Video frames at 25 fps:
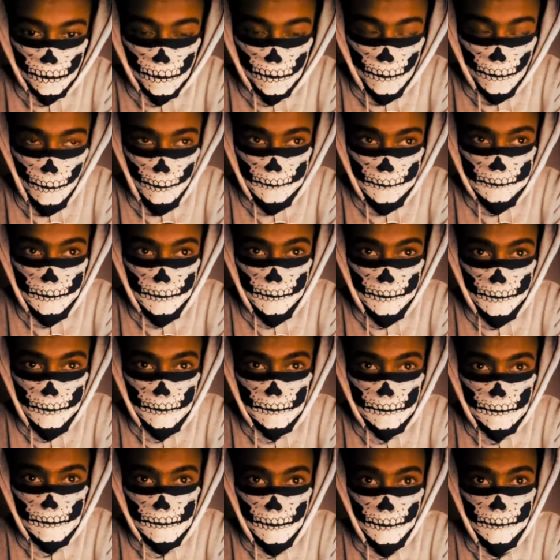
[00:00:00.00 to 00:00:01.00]

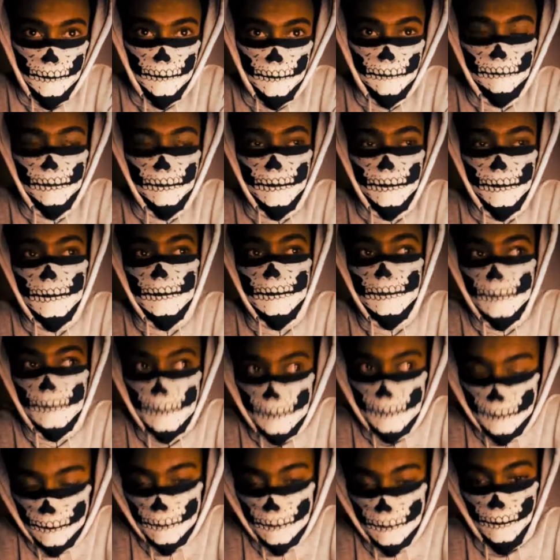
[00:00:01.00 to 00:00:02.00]
Attackers can even delete
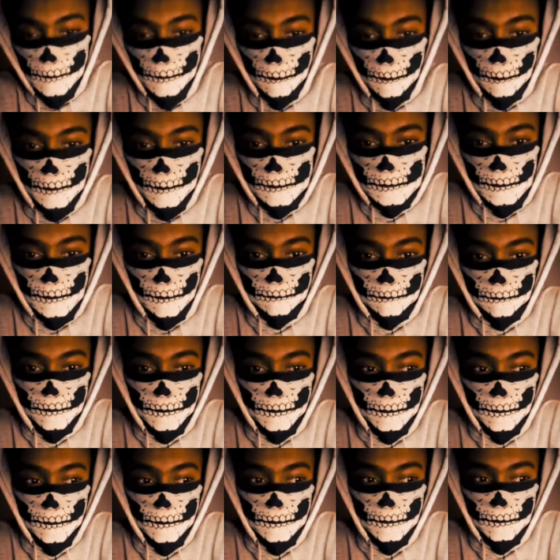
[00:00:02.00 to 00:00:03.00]
the emails
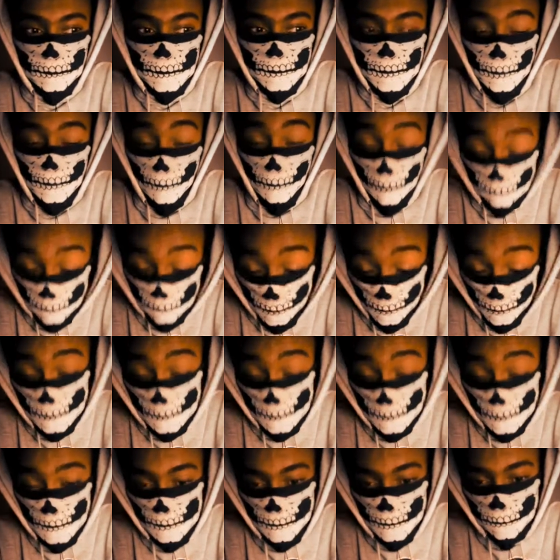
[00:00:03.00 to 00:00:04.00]
after a
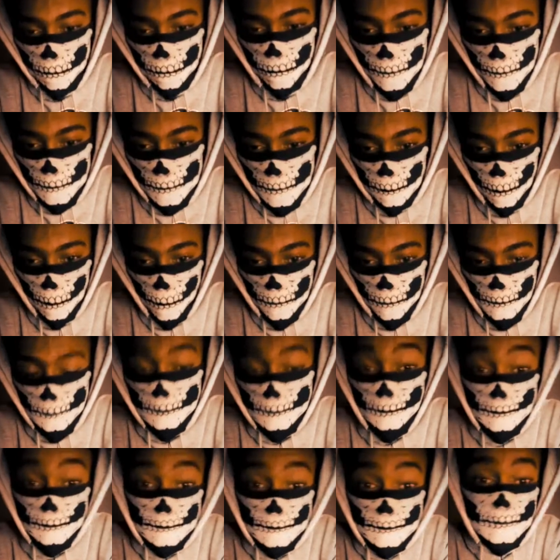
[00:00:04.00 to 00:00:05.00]
successful exploit.
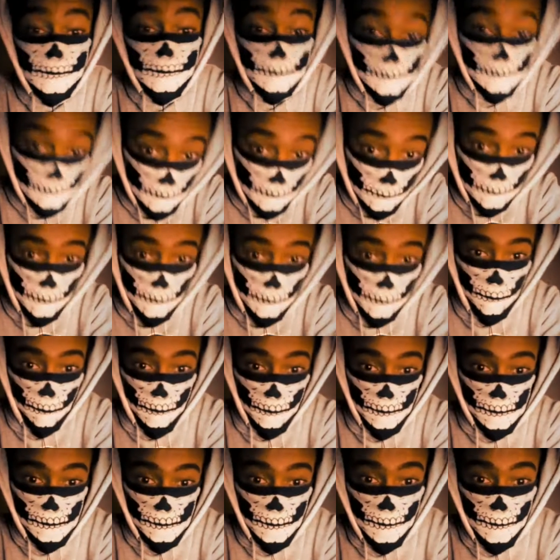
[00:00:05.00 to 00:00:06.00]
Attackers can delete their
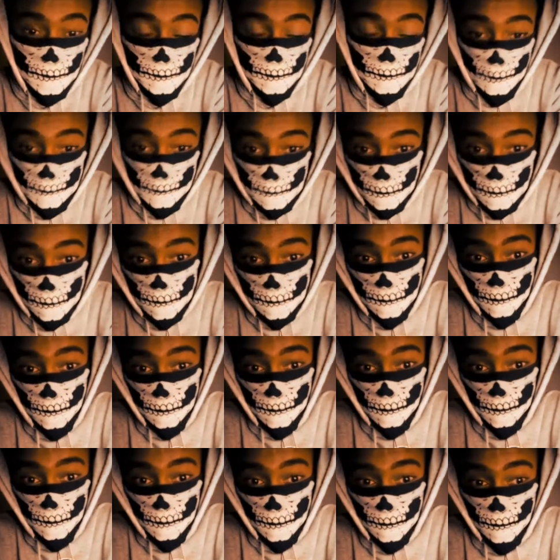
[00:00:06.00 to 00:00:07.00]
emails. That's
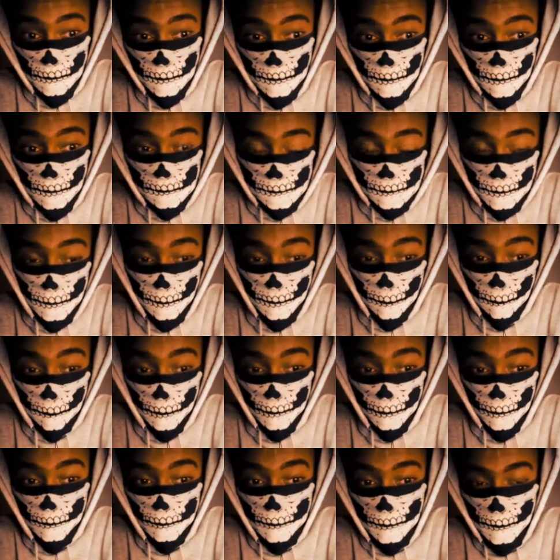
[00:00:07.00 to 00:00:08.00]
the scary part.
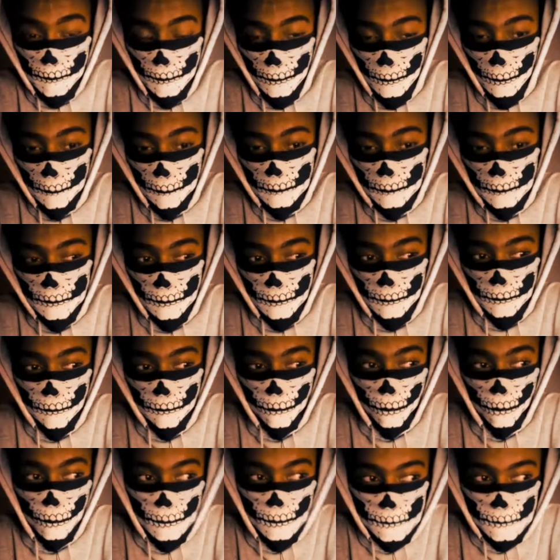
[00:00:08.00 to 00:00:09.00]
I mean, like
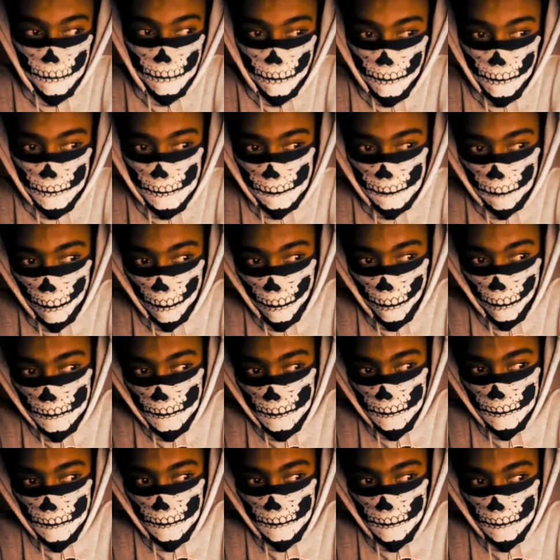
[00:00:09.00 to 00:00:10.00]
once you're exploited,
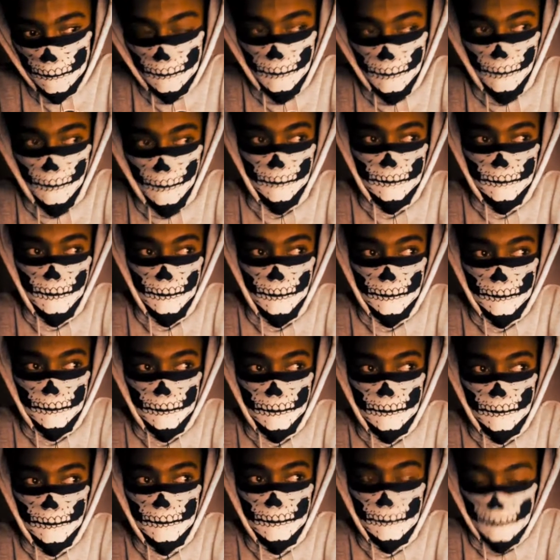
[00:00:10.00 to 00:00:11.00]
the attacker
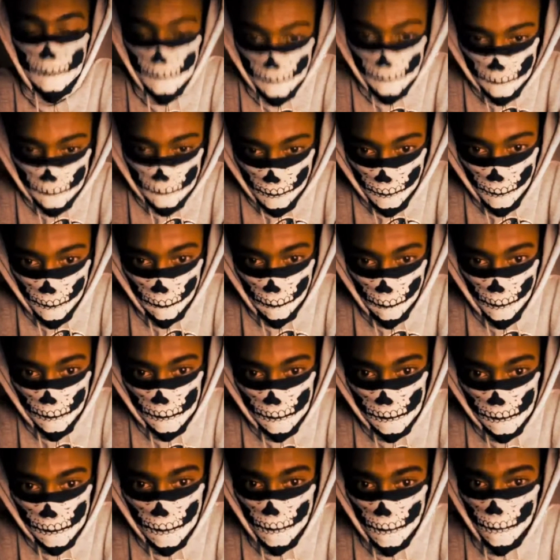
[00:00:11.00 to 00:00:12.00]
can delete the
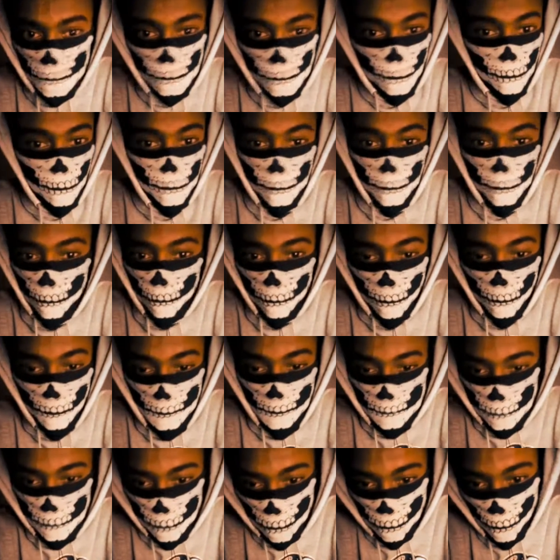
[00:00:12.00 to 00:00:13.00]
emails, so you don't know
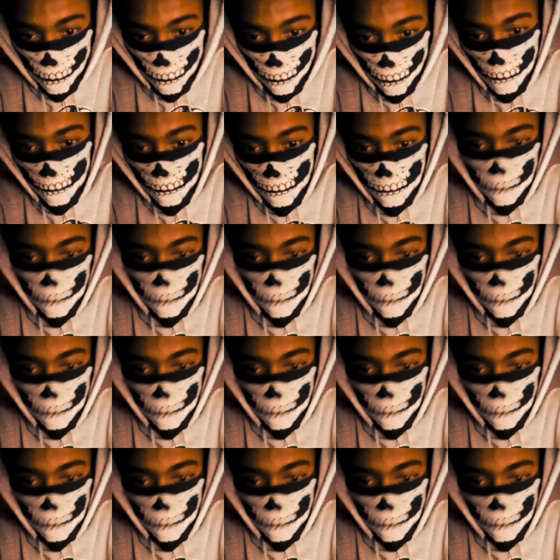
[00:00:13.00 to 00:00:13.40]
what's wrong.